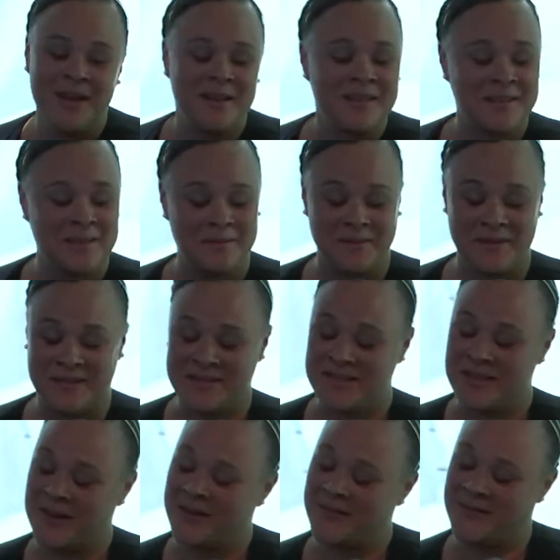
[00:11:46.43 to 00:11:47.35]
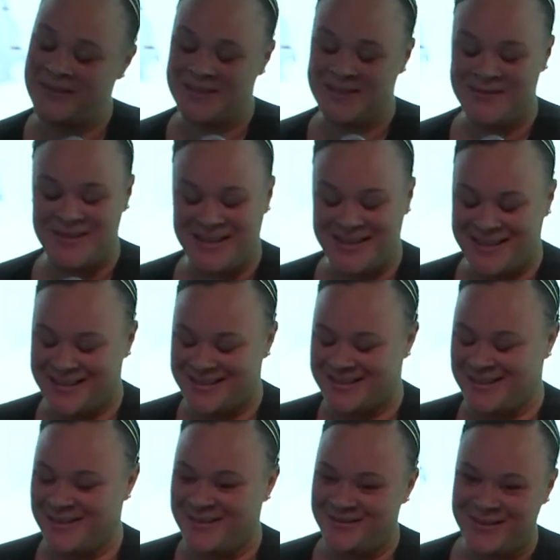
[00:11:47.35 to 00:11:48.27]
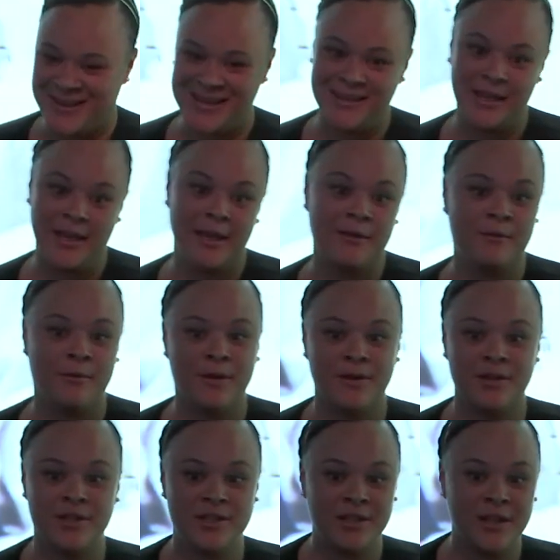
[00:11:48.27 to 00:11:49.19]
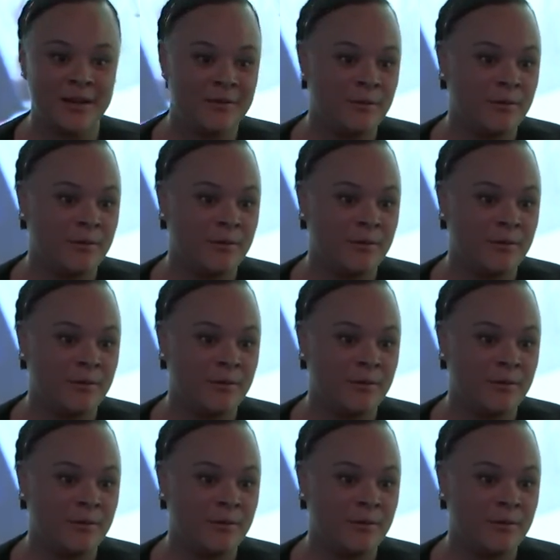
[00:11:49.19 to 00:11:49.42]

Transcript: some of the toughest meetings of my life where the chef